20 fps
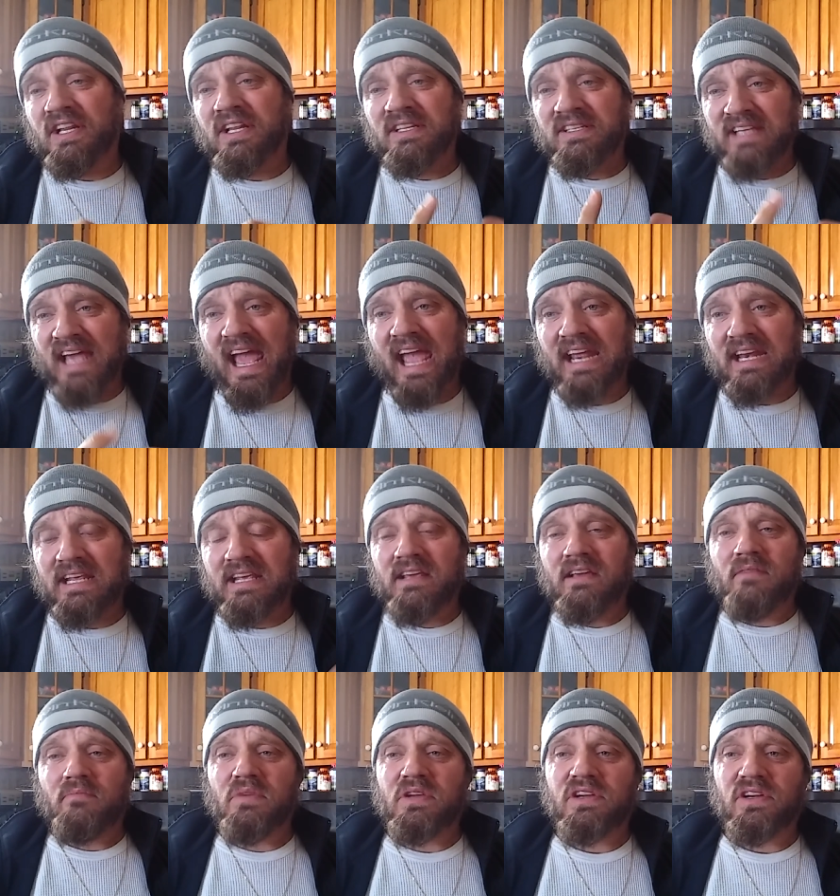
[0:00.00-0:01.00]
anxiety
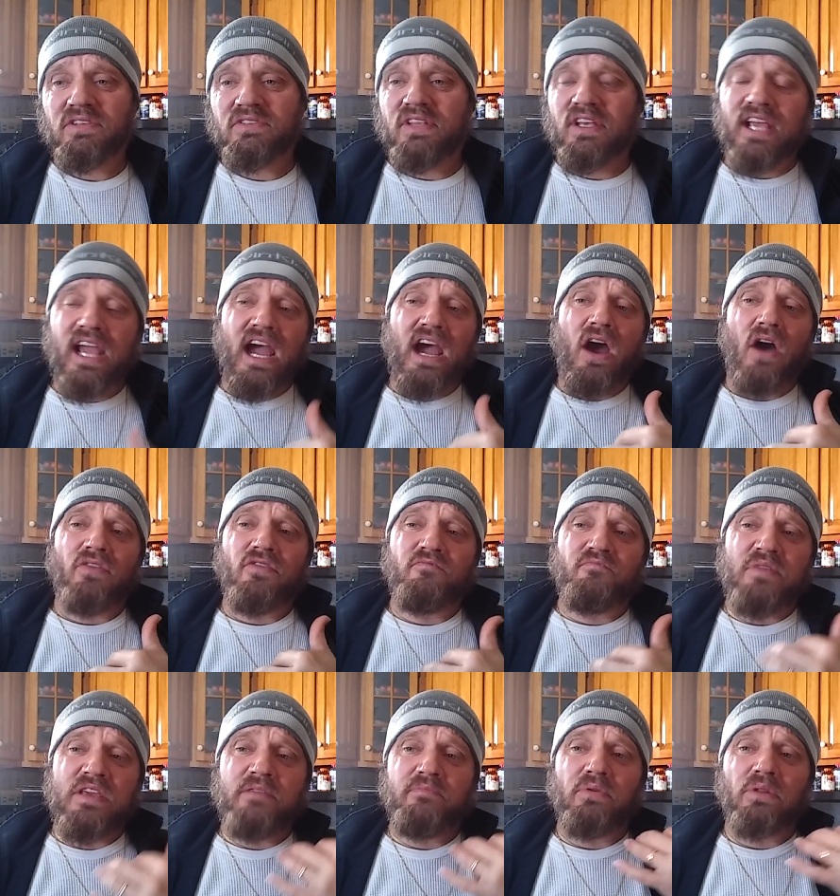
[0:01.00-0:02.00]
because they got other
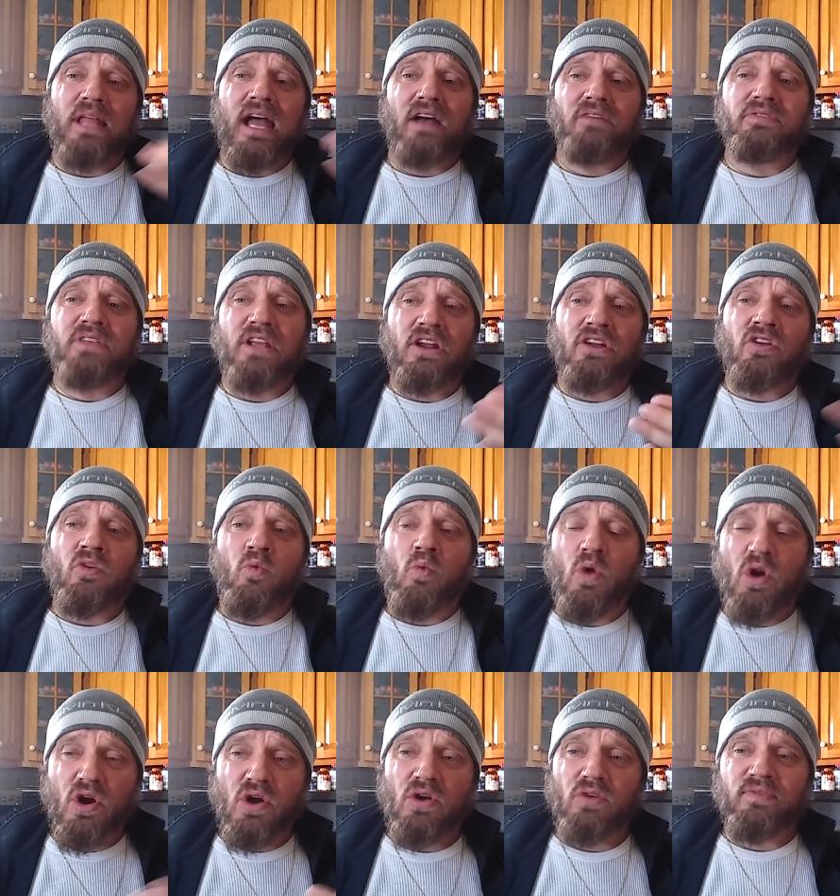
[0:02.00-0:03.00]
people out there in the
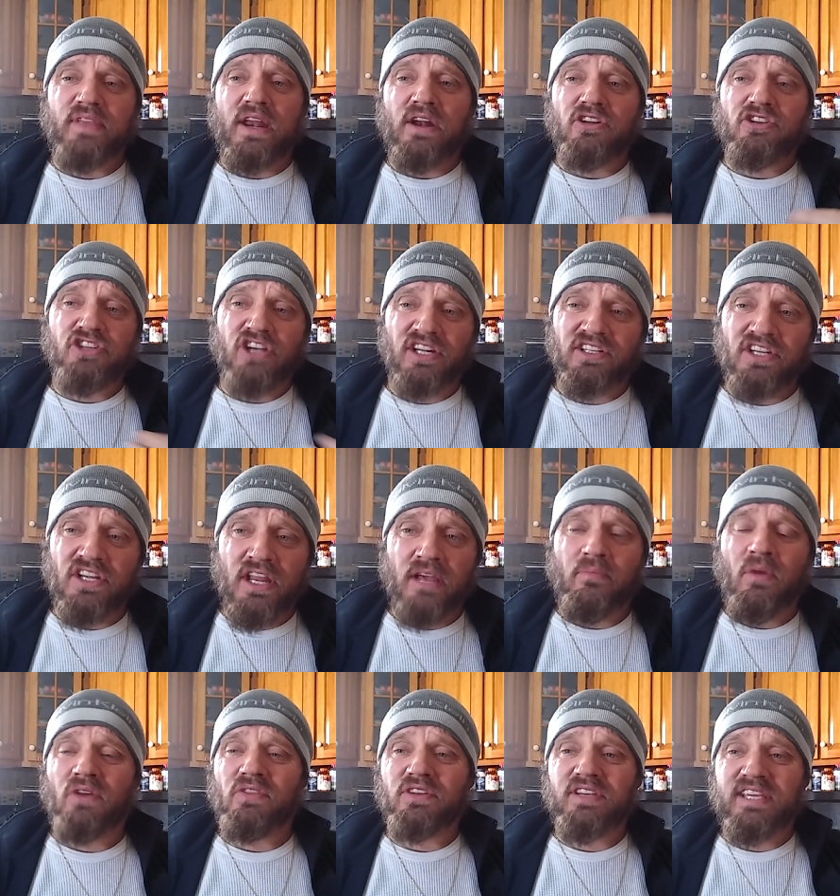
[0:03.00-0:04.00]
world that are judging
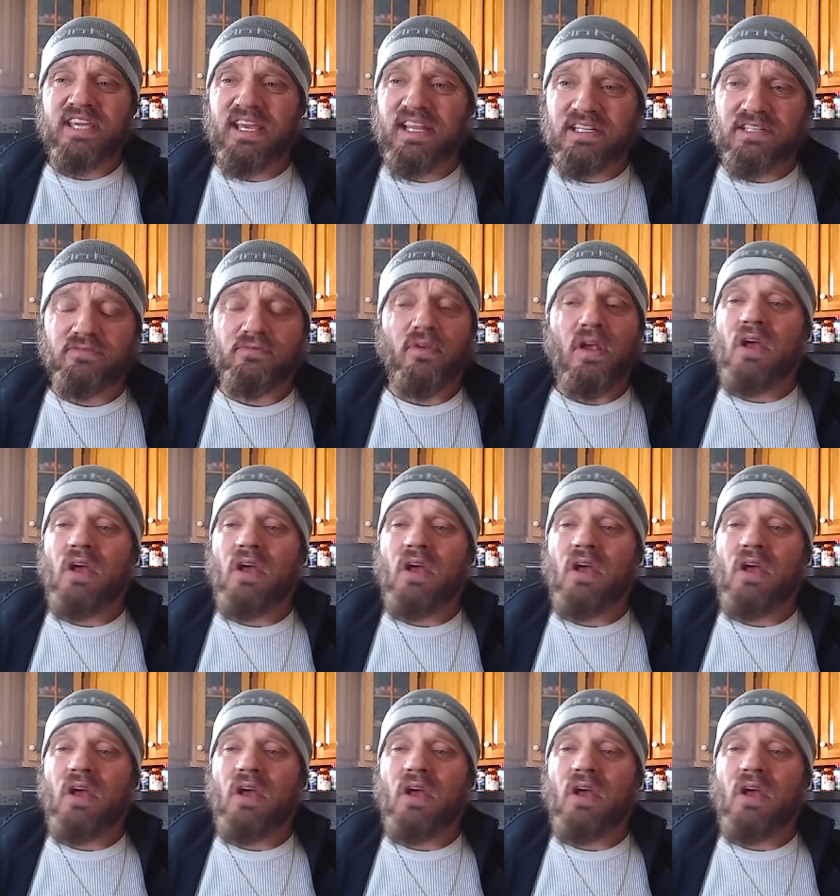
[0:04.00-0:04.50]
them, other kids